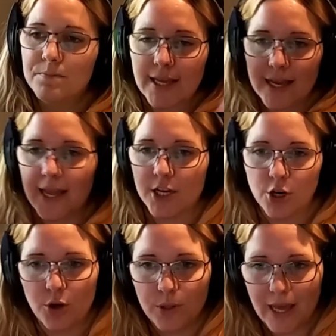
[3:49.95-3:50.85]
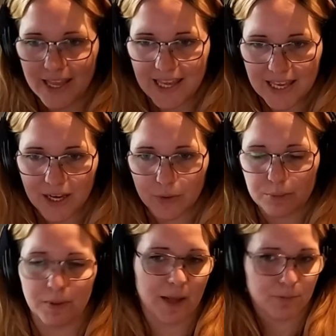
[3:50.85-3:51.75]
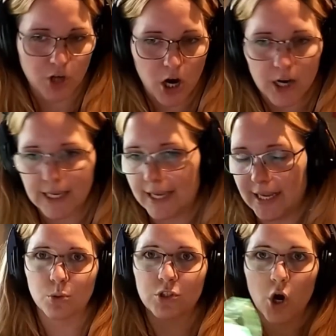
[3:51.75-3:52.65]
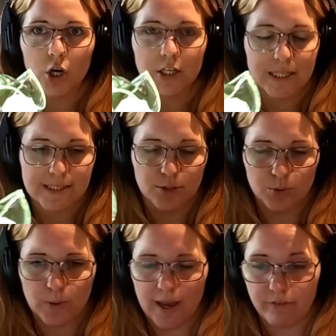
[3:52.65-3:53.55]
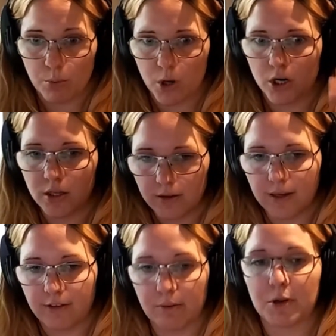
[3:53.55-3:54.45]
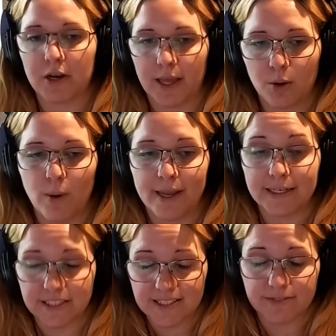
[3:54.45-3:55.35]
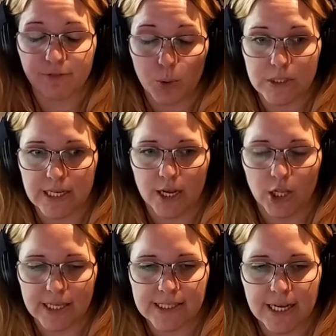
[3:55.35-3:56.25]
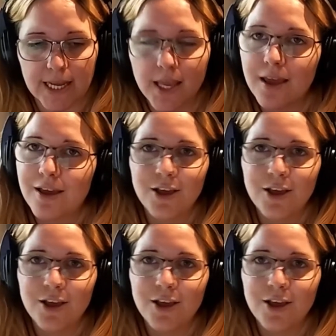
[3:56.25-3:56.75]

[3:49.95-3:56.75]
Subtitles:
like, again, you know, I hear it but I'm talking, so it's hard to listen to every word if I'm not like quiet and just focusing on listening,